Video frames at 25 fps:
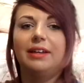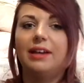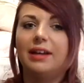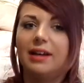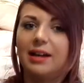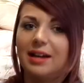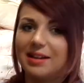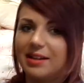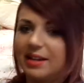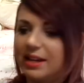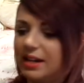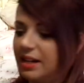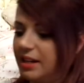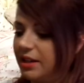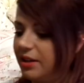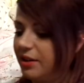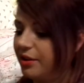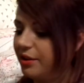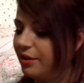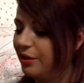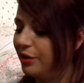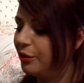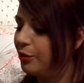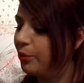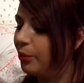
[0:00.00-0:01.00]
I'm going to
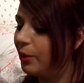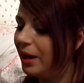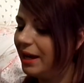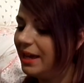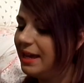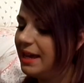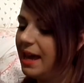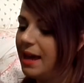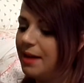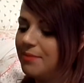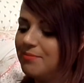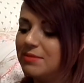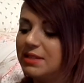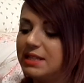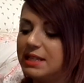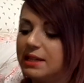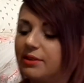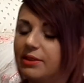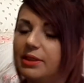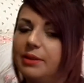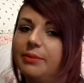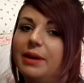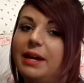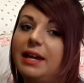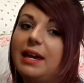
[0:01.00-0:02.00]
go quite empty on
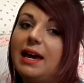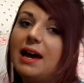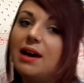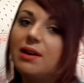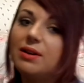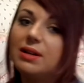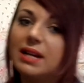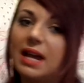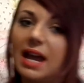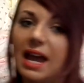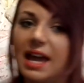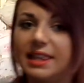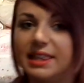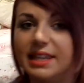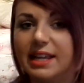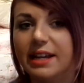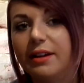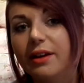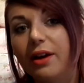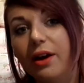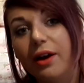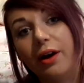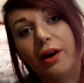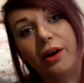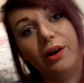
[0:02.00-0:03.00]
the way out and
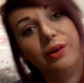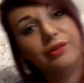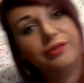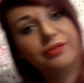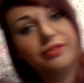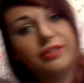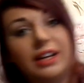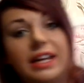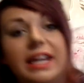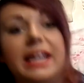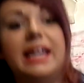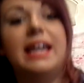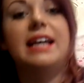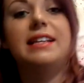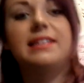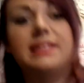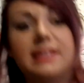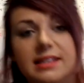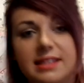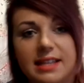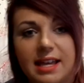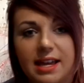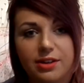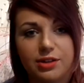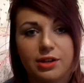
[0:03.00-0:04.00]
then hopefully, as I
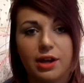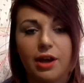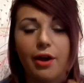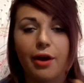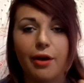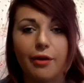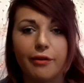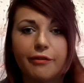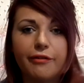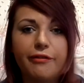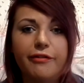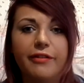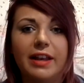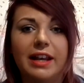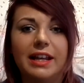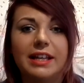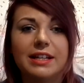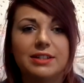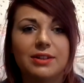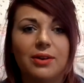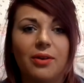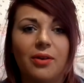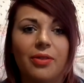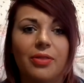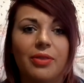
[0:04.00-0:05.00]
said, fill it
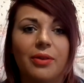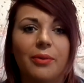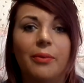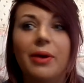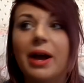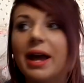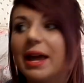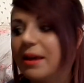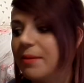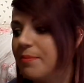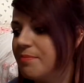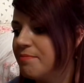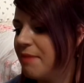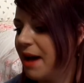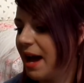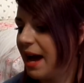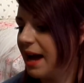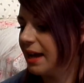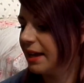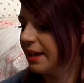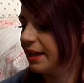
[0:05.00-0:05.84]
on the way back.